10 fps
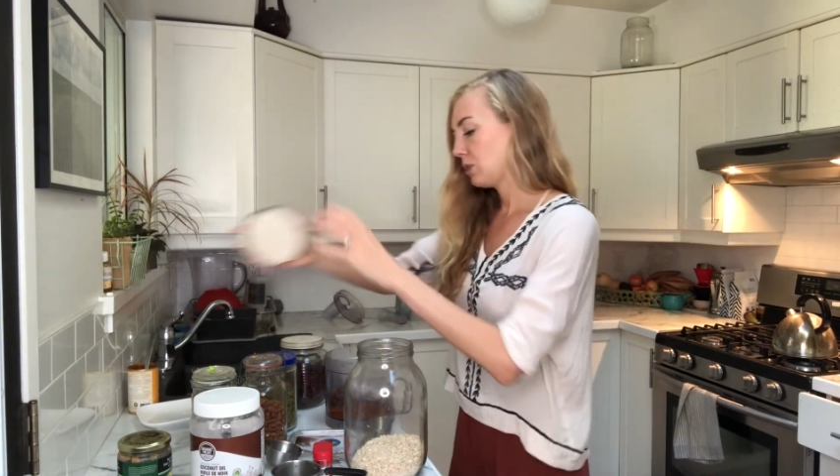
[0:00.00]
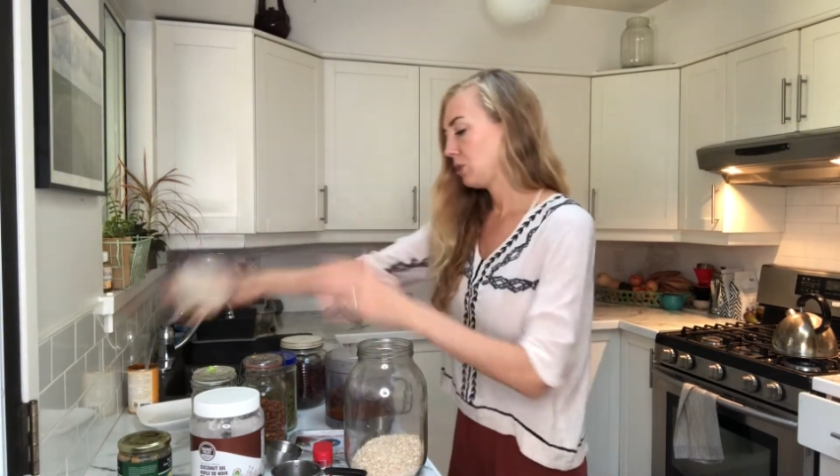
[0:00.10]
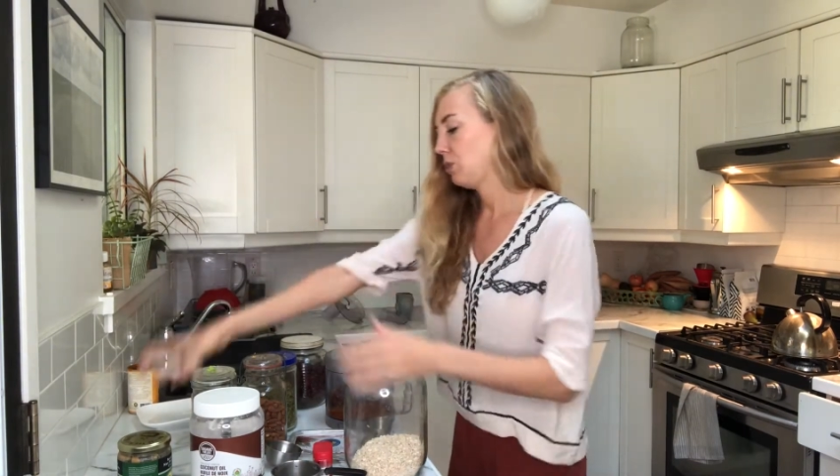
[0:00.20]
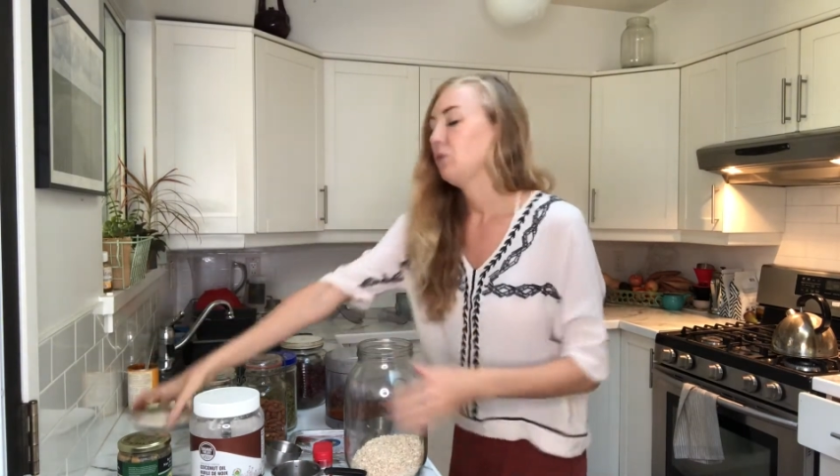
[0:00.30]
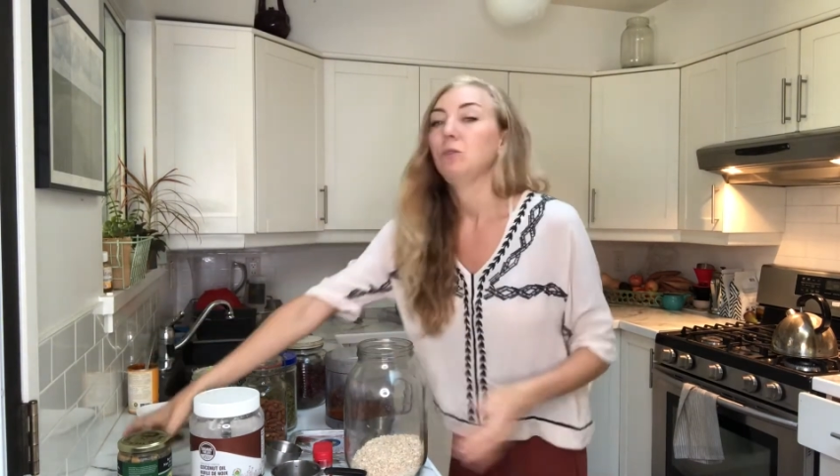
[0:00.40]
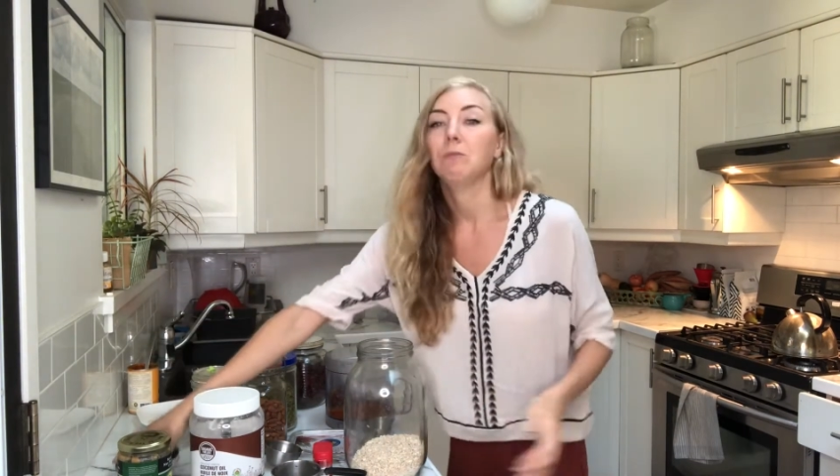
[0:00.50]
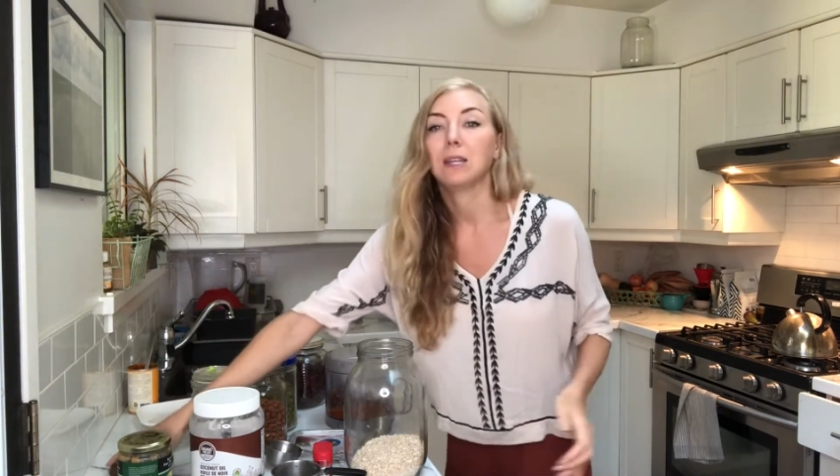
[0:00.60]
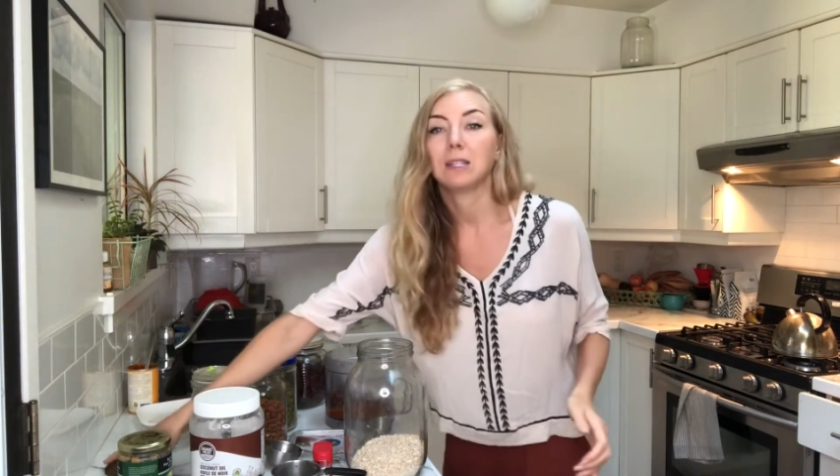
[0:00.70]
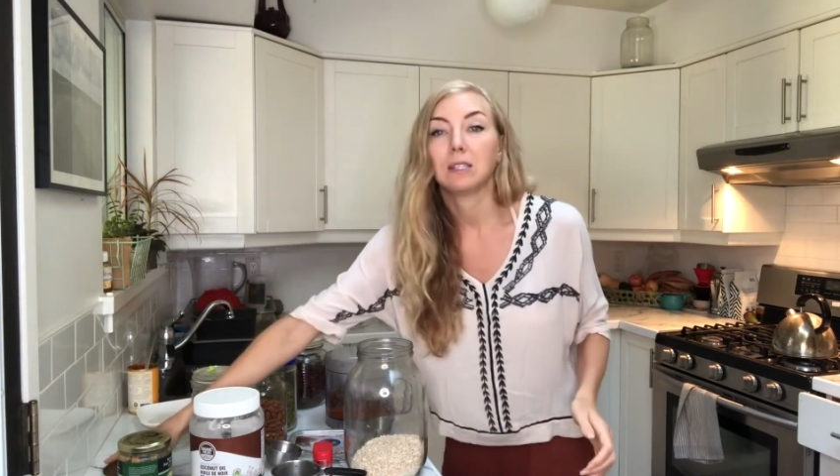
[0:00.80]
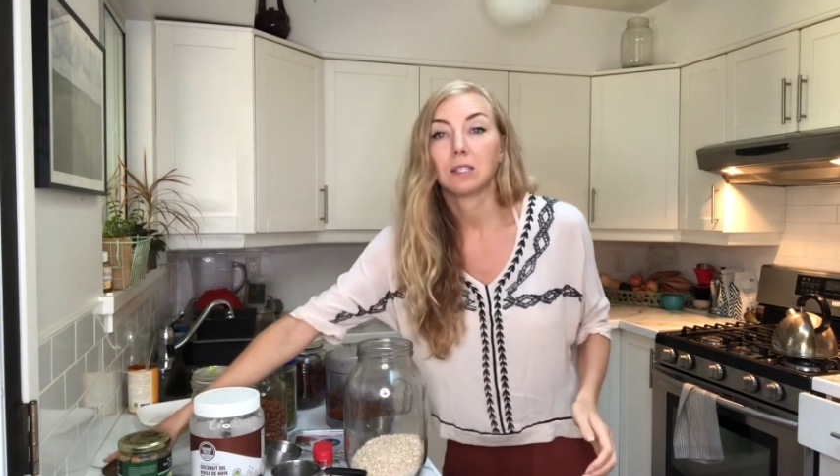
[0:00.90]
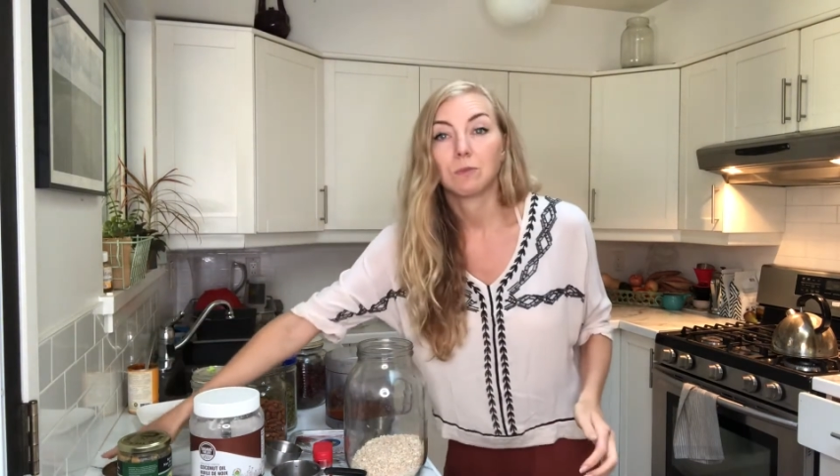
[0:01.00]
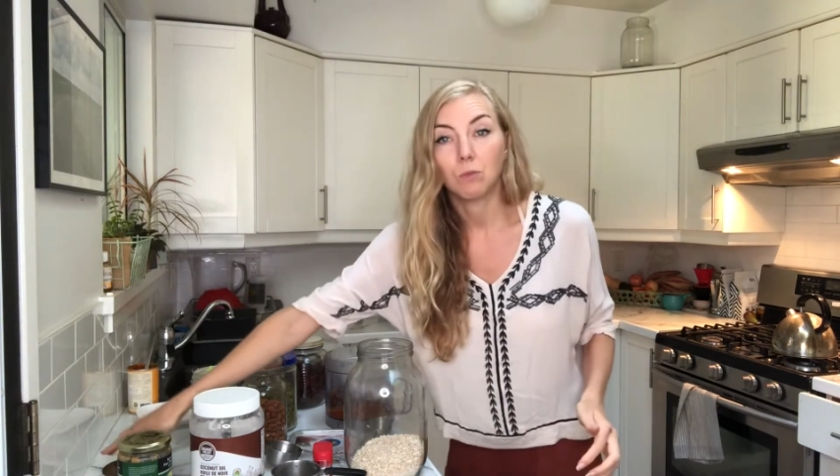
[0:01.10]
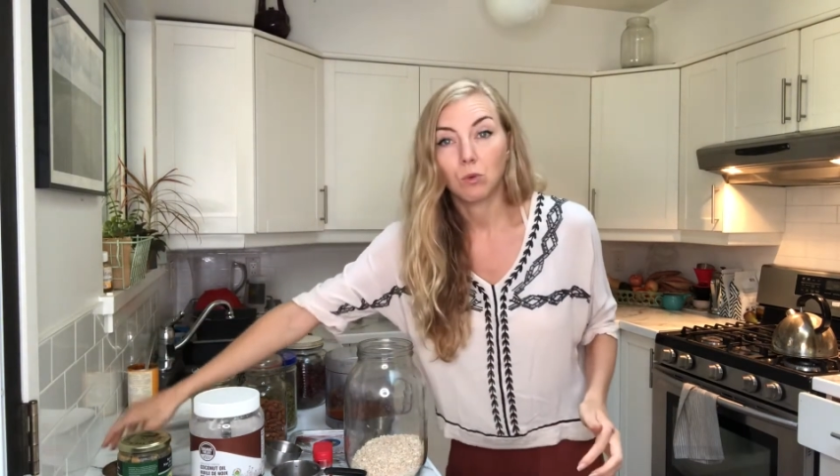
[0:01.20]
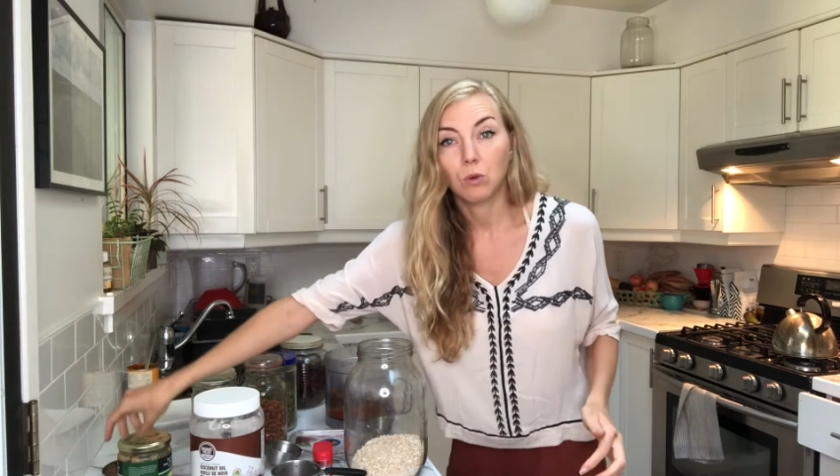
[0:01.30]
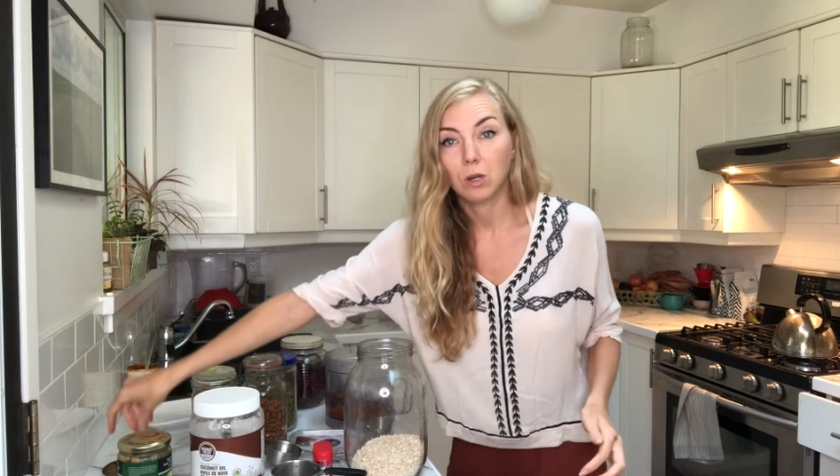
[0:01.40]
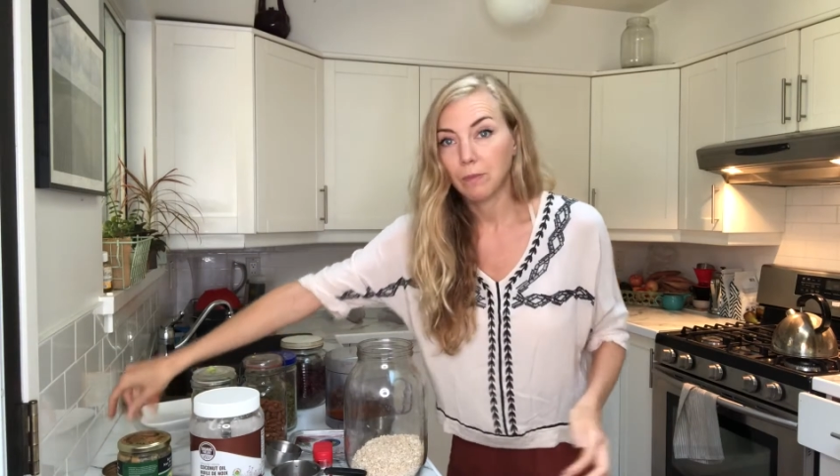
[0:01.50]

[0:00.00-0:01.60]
to make this more